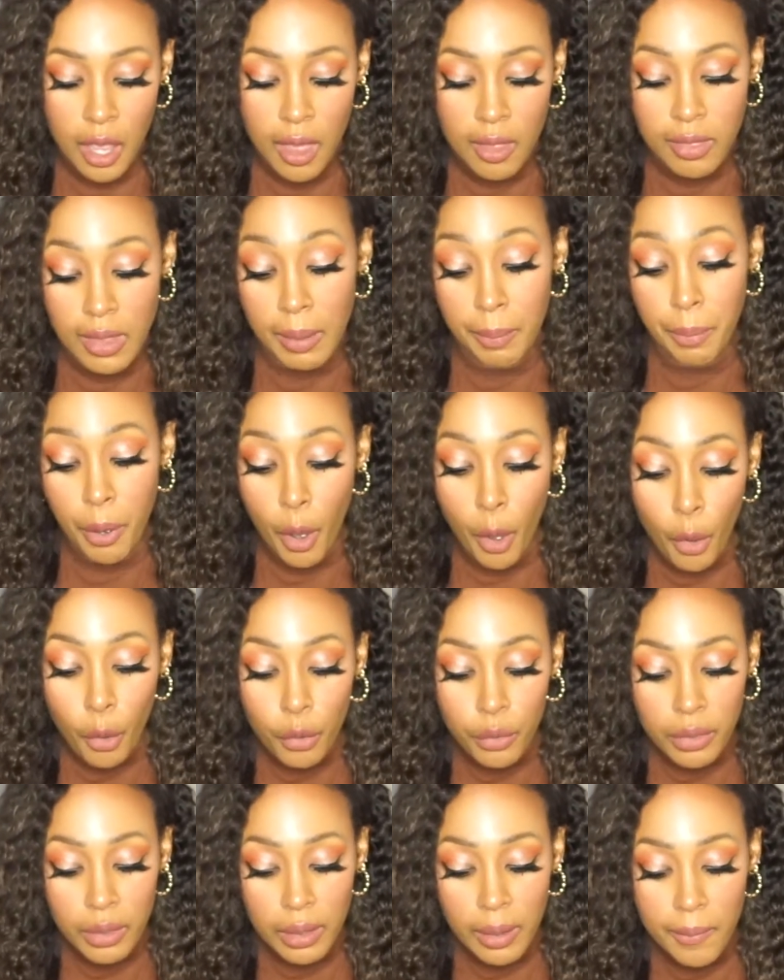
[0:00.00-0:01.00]
They
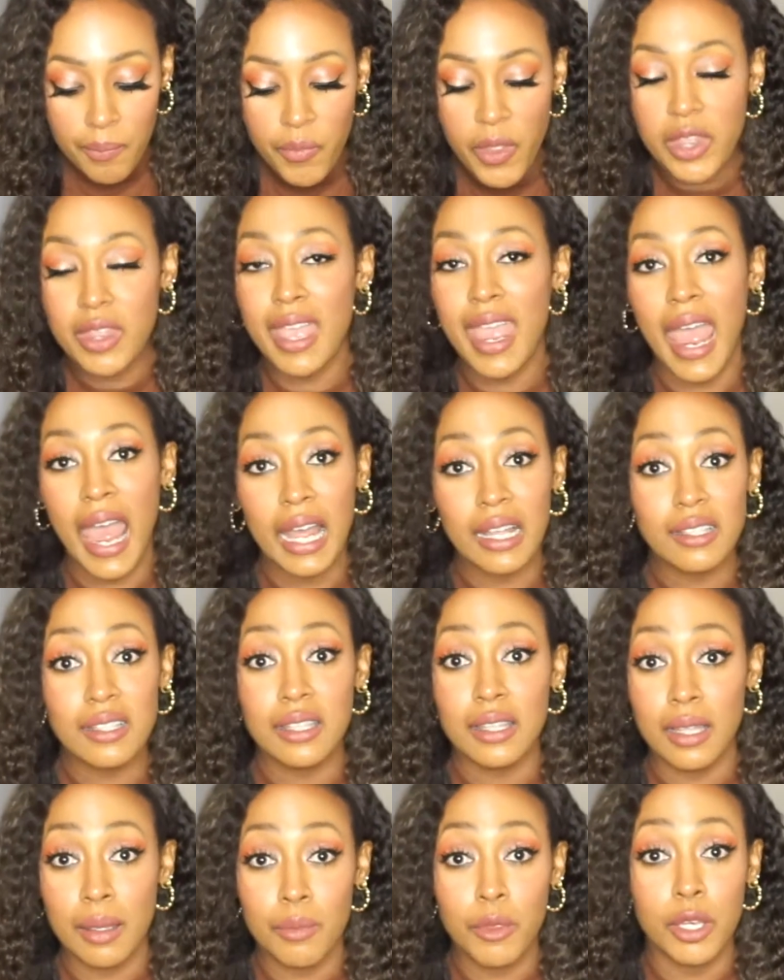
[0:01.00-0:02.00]
polled them and they asked
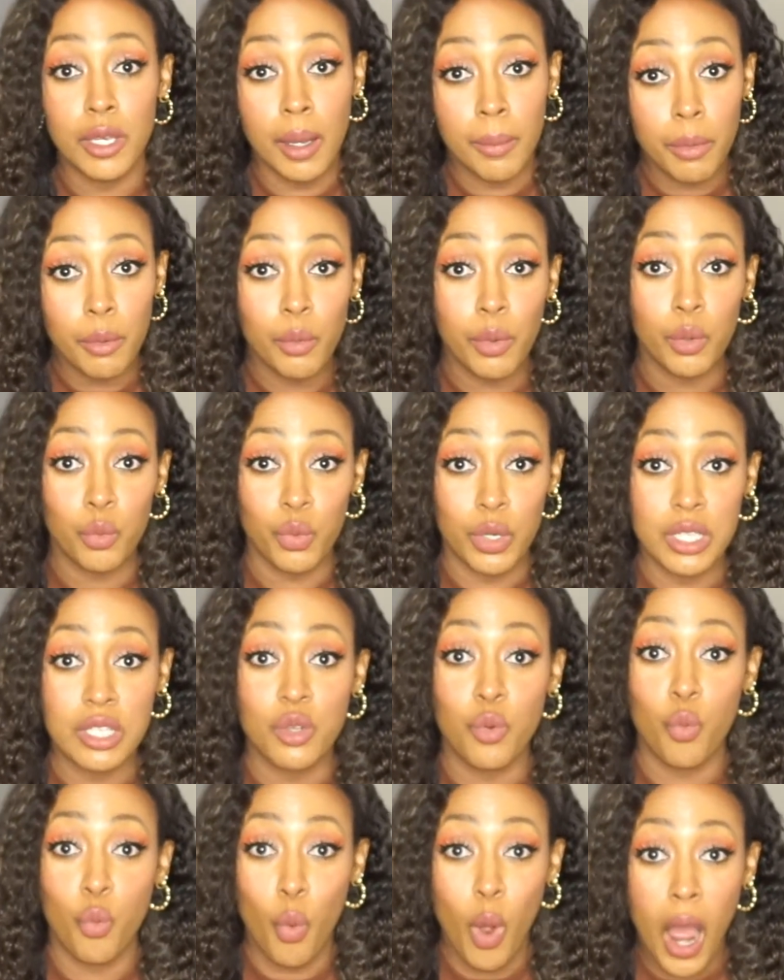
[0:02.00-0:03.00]
them the #1
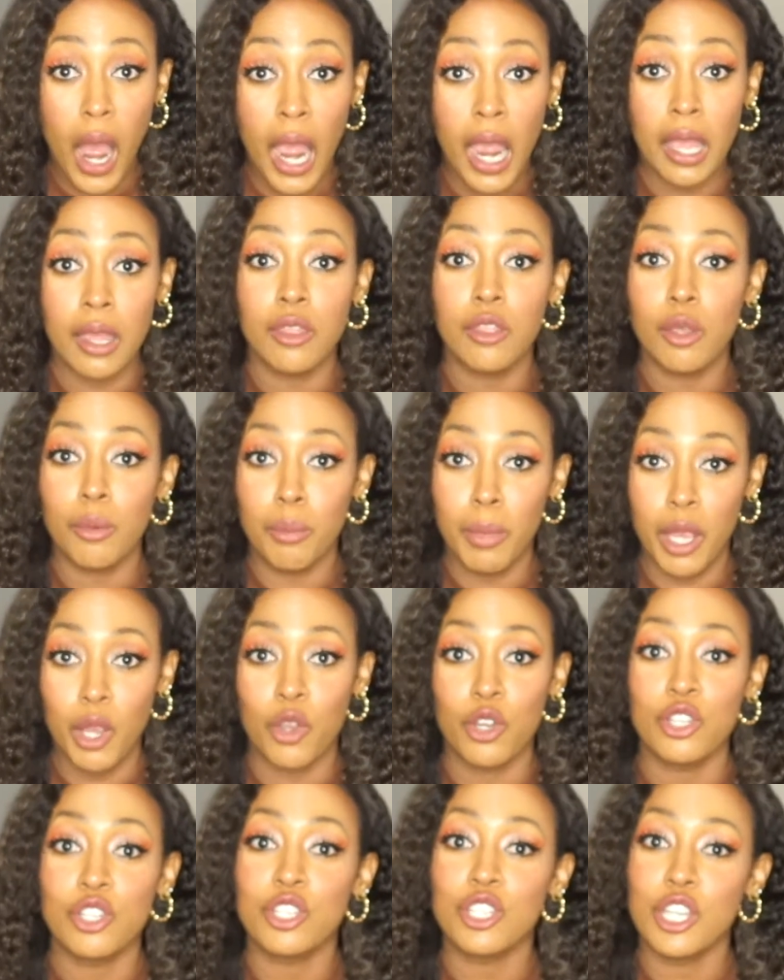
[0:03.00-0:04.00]
reason why their
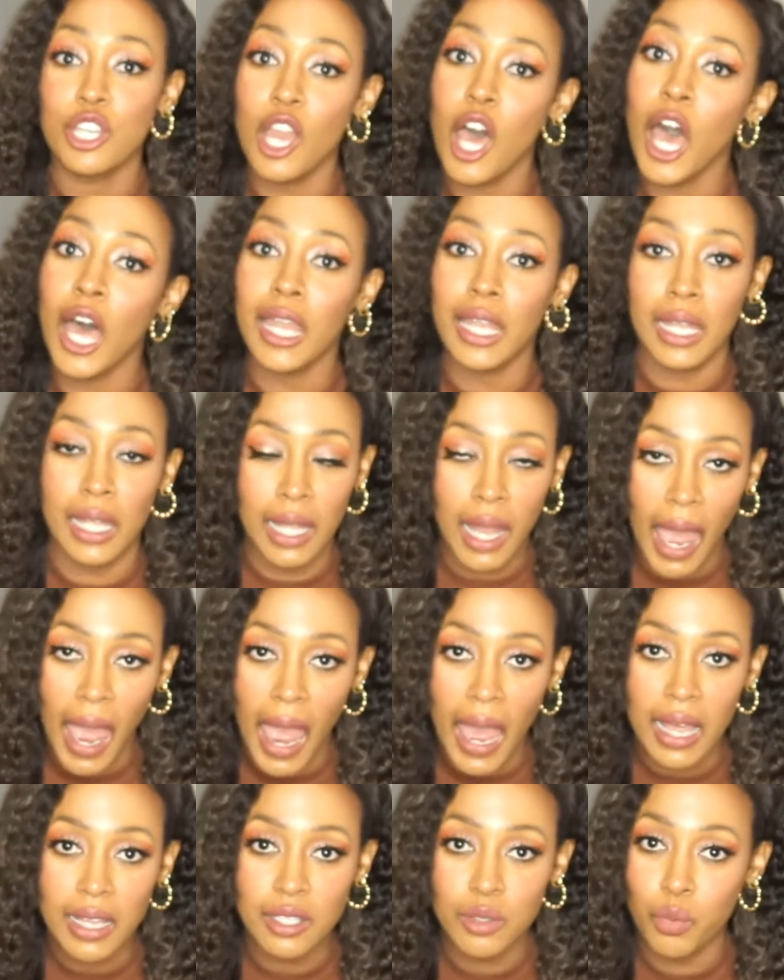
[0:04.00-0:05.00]
marriage did not
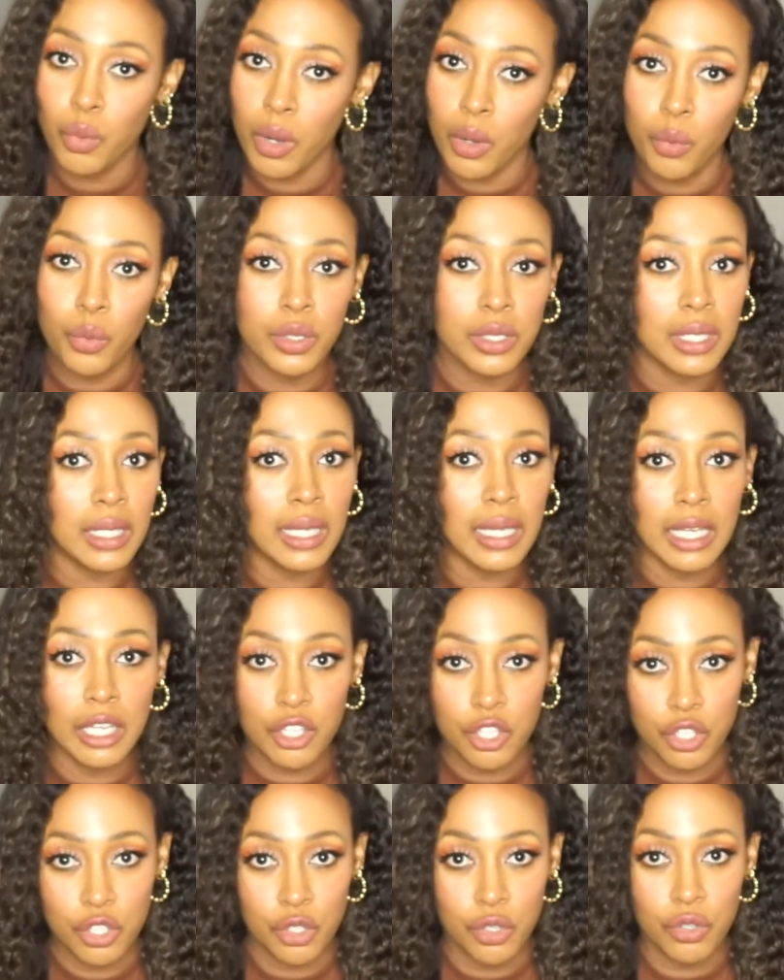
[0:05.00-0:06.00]
last. What was the
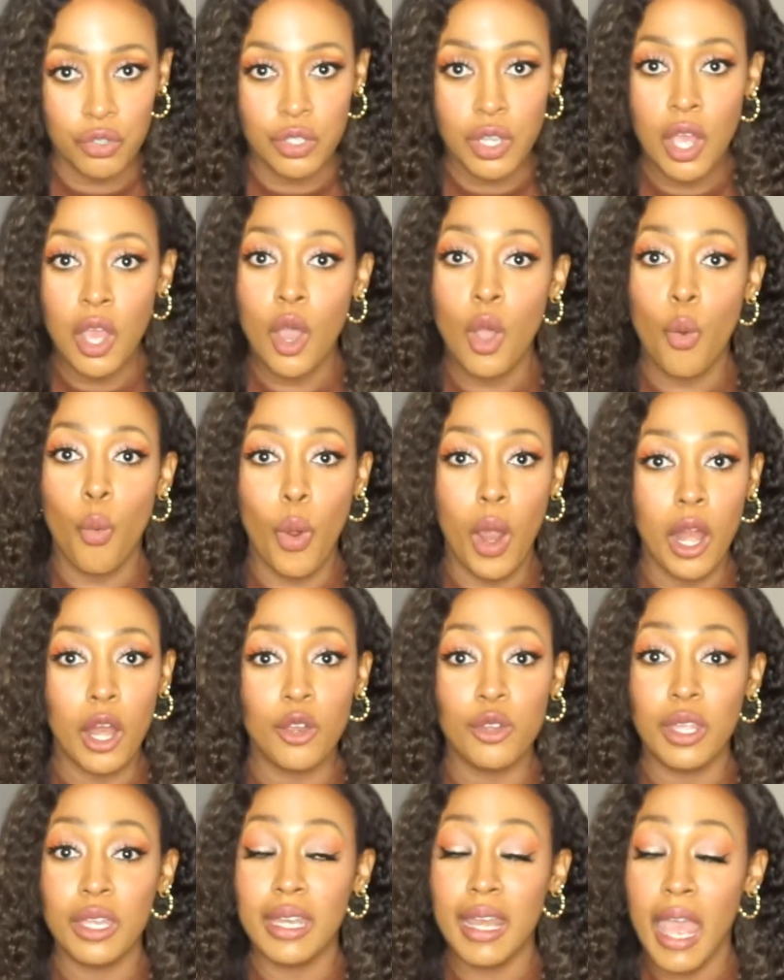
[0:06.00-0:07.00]
issues? Why are
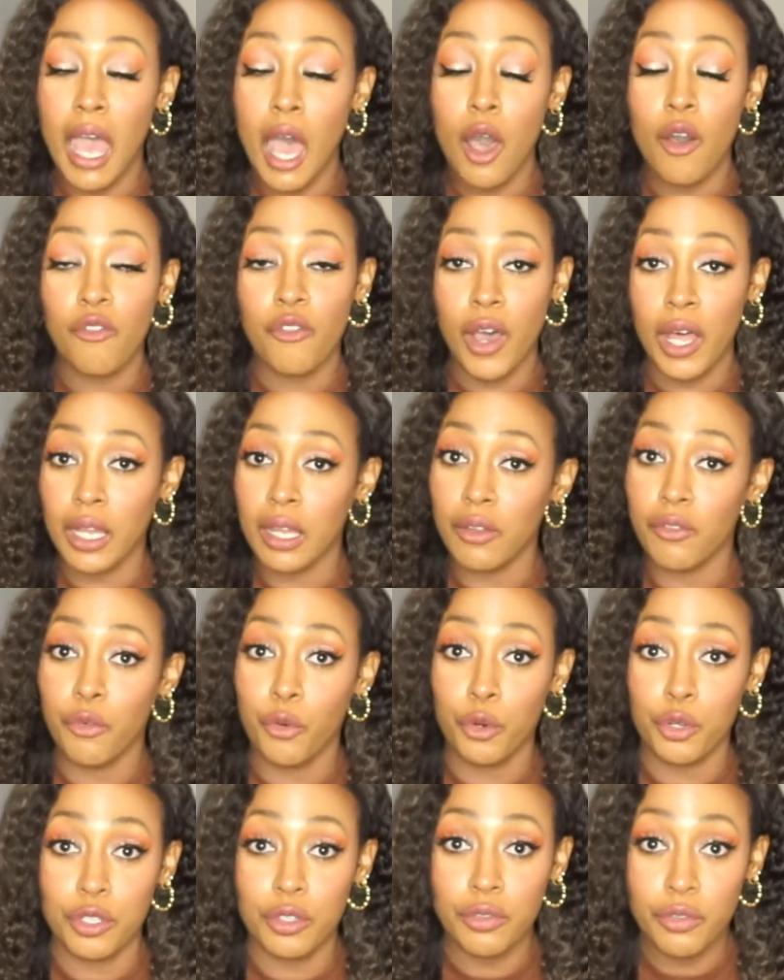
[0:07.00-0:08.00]
they now filing
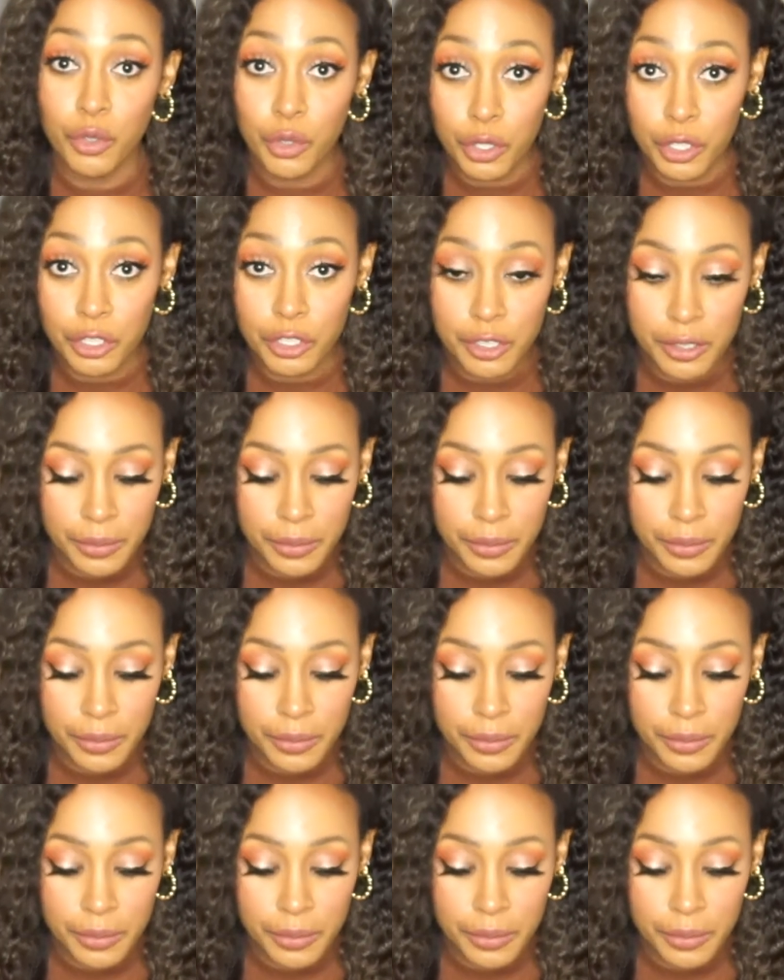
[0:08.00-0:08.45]
for divorce?